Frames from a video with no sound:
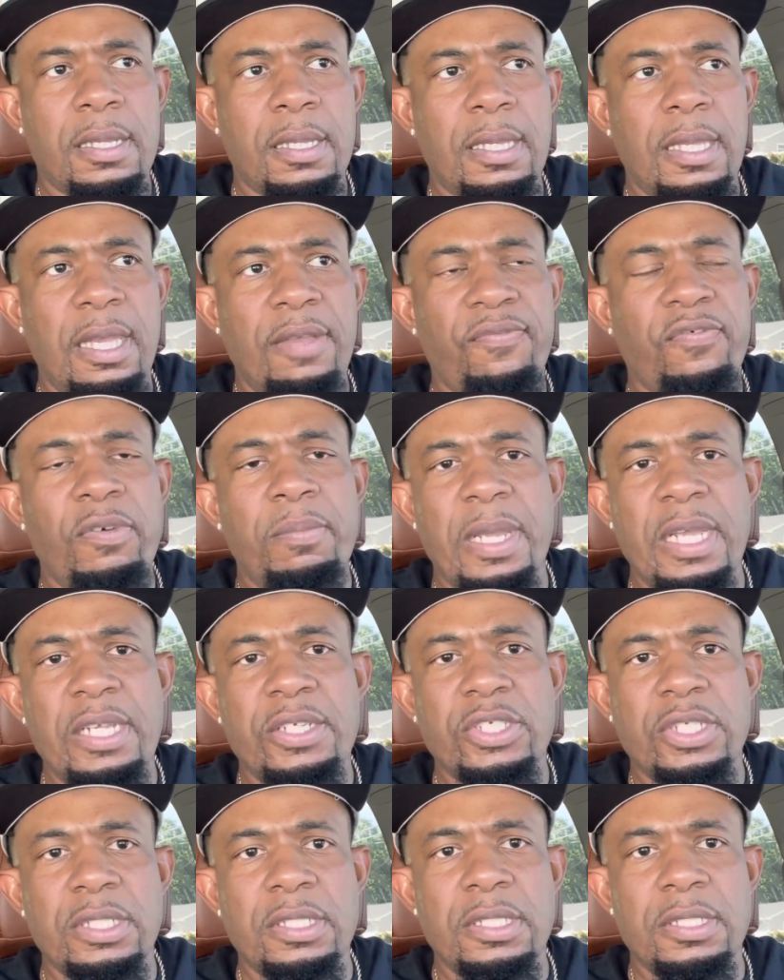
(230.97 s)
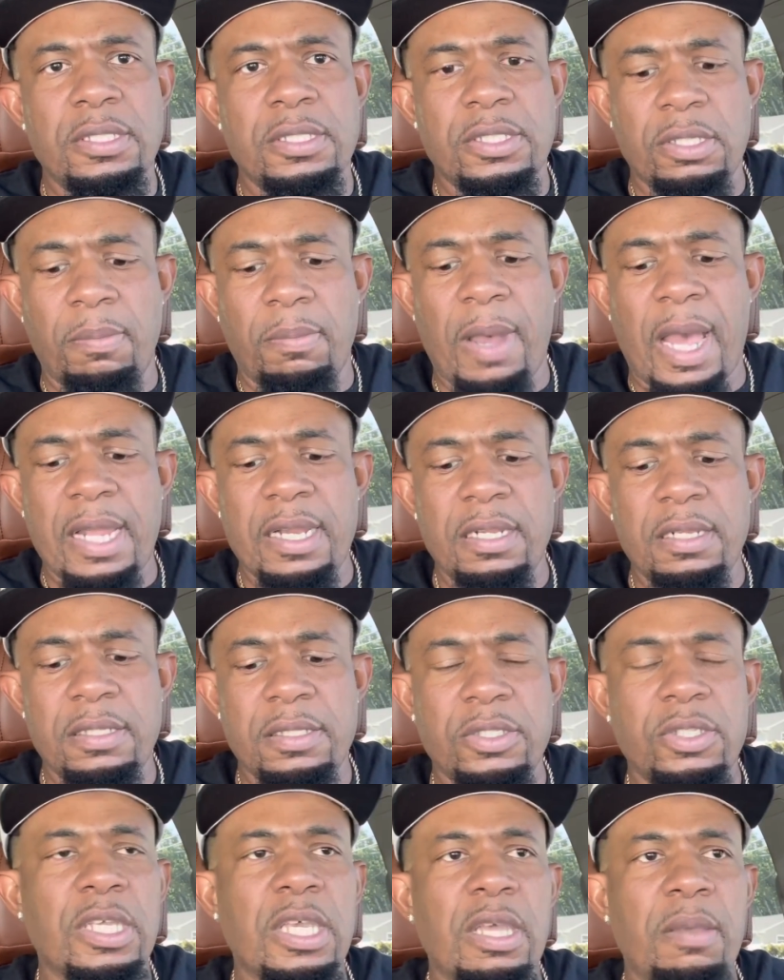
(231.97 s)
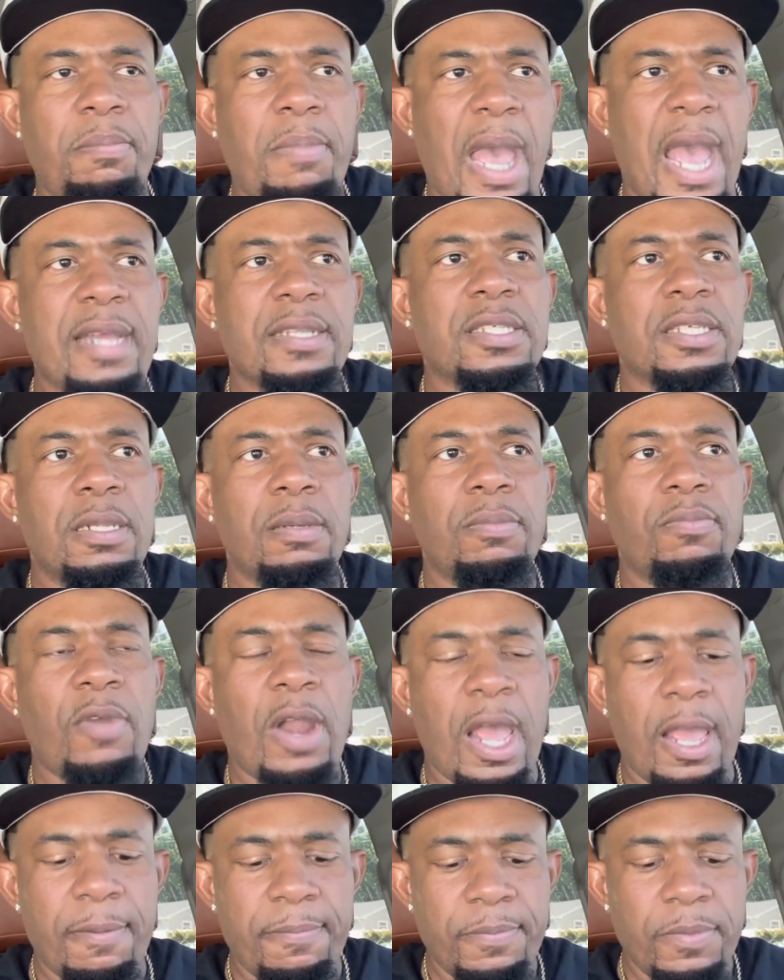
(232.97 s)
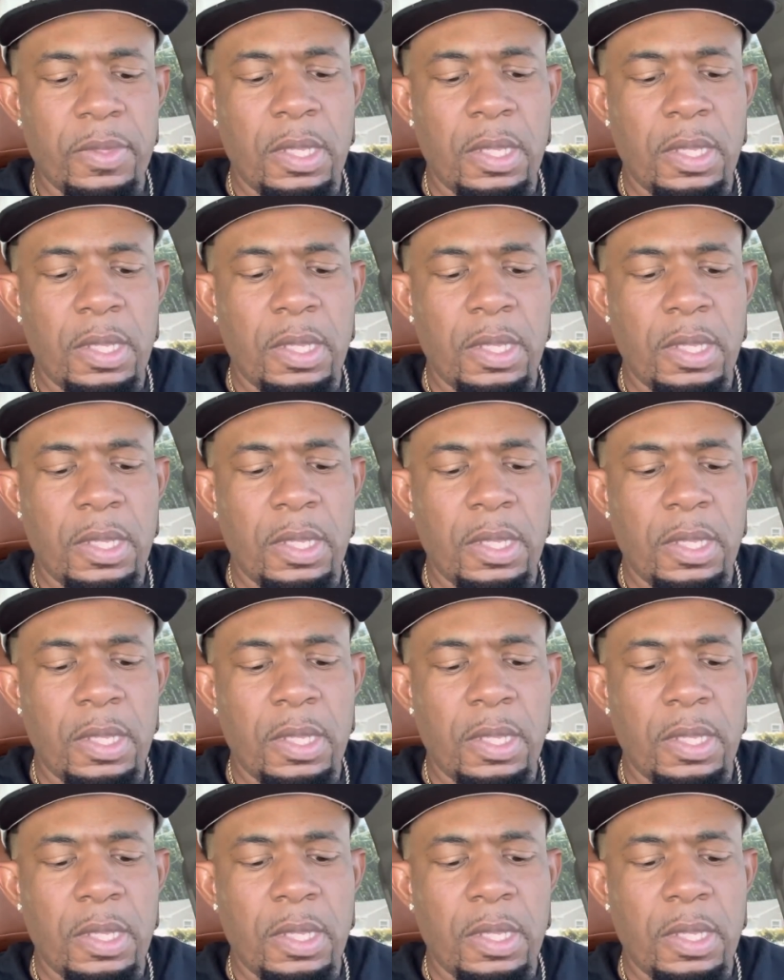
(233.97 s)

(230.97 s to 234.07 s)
information and somebody to get back to them, right?